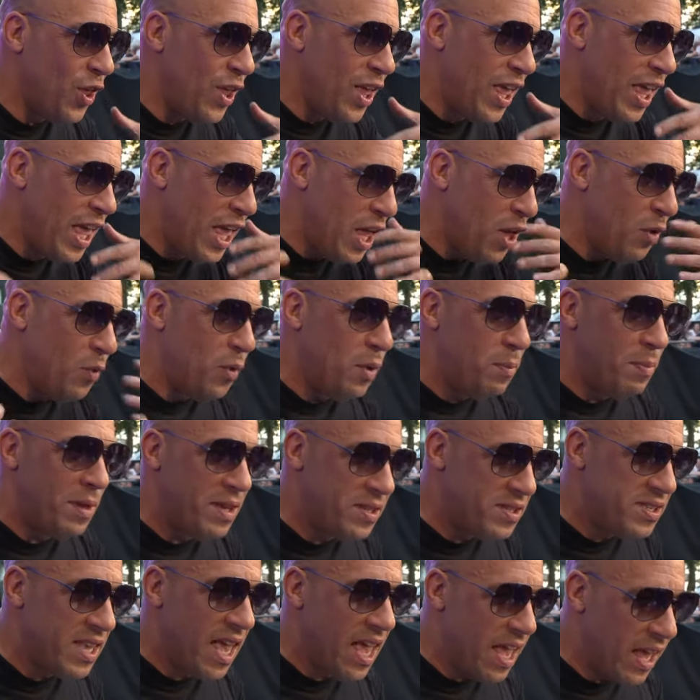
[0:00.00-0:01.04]
he would be
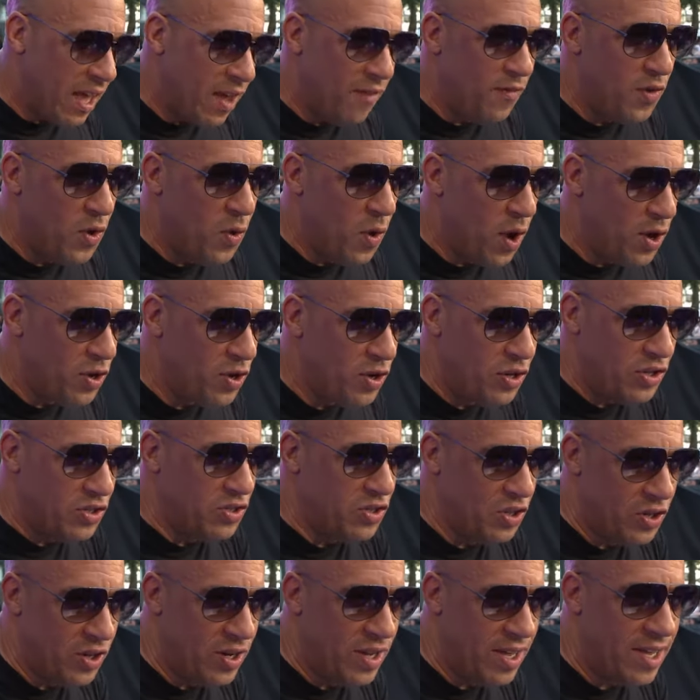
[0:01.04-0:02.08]
saying if you
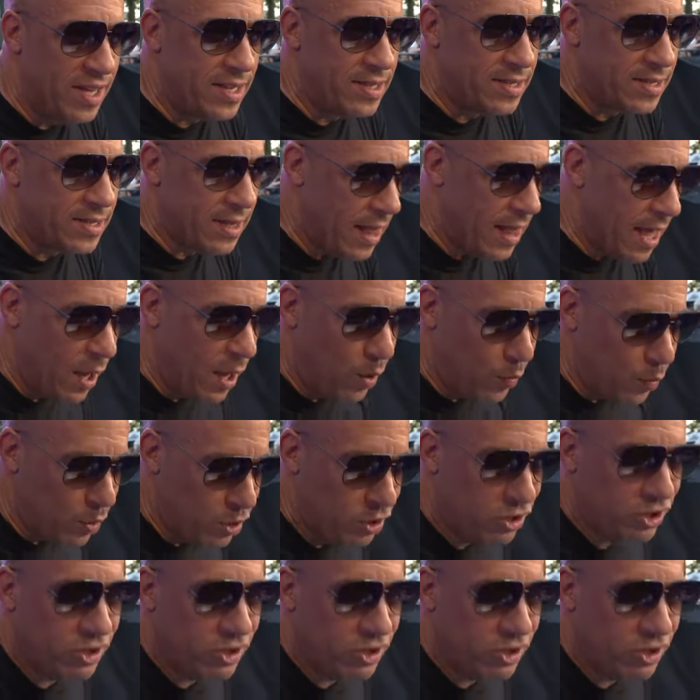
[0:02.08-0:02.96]
understood his language.